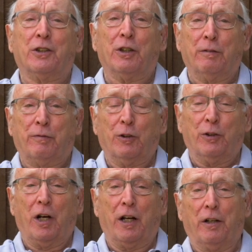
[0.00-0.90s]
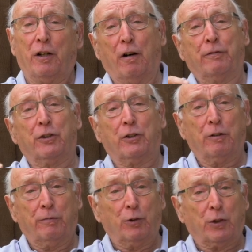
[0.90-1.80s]
2'9.5" to
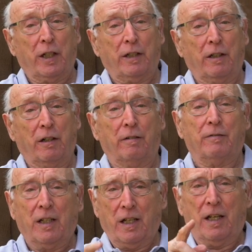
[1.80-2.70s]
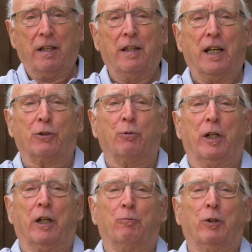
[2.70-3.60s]
2'10.5", that's
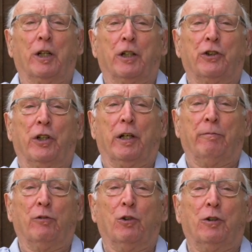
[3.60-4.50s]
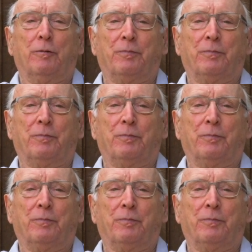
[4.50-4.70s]
where what I should aim for.